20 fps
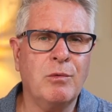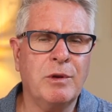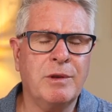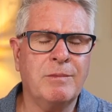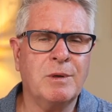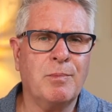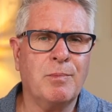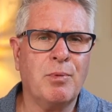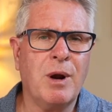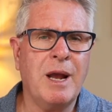with
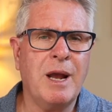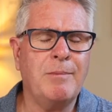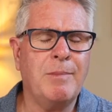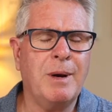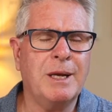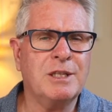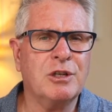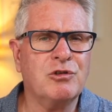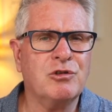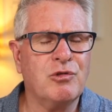them to pray,
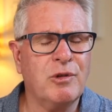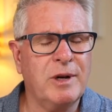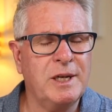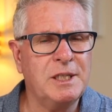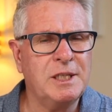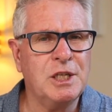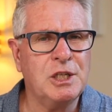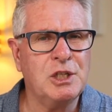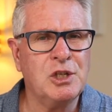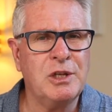but to
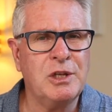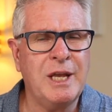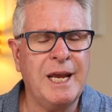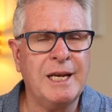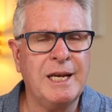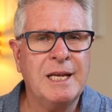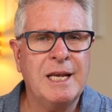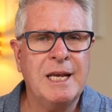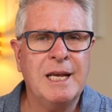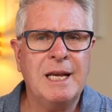transition that